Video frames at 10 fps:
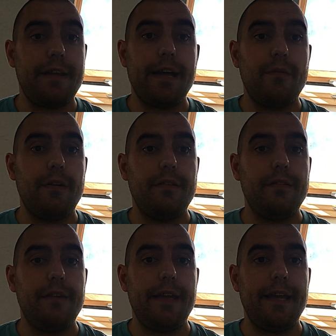now,
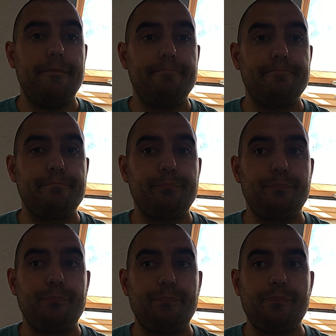and
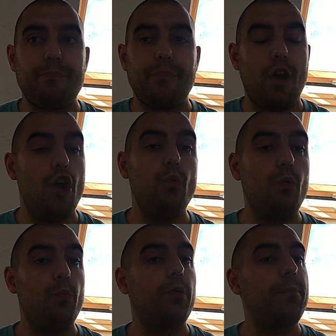who
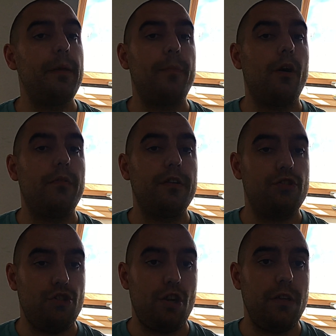wouldn't want to be a part of this
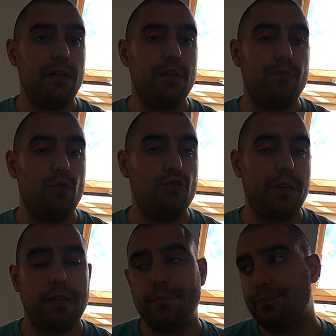journey and this project?